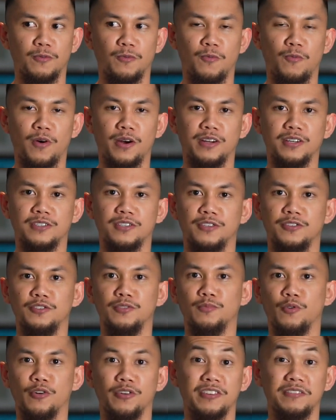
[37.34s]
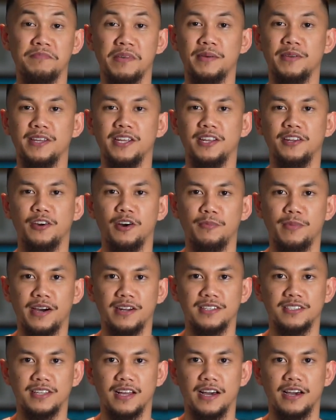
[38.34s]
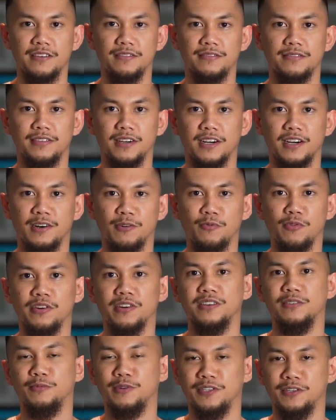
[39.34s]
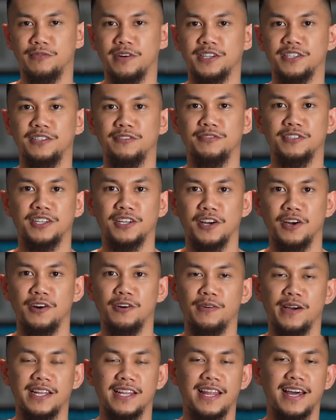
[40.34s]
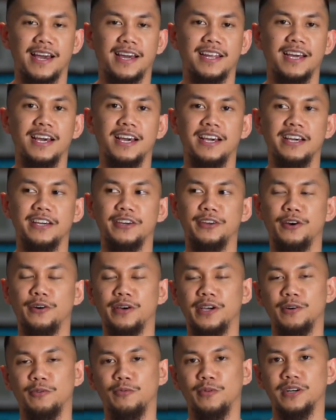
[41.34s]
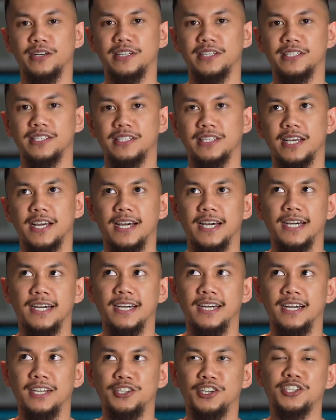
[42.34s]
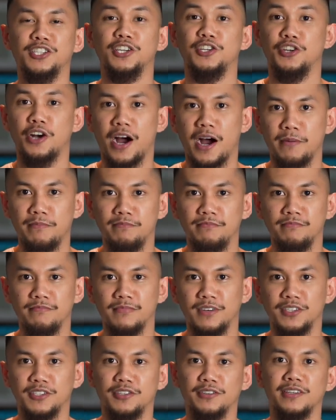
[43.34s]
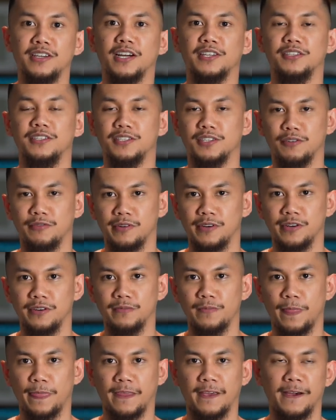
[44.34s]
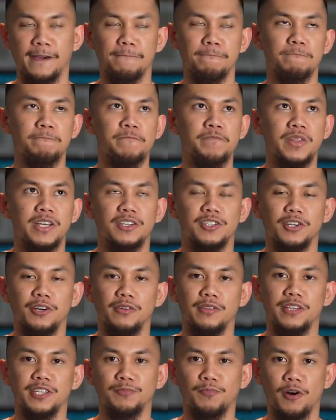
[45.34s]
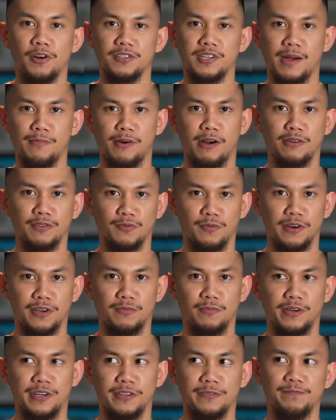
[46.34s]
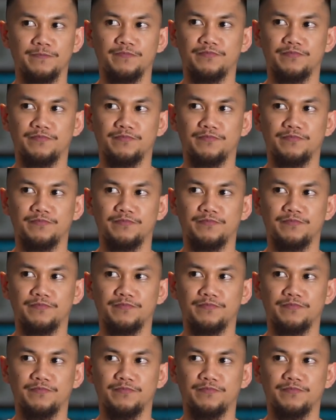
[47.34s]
wanted to do more, maybe didn't know about his life or what direction he was going to go, and that it was just a job until he got to his career. Okay, so this part-timer I was working with,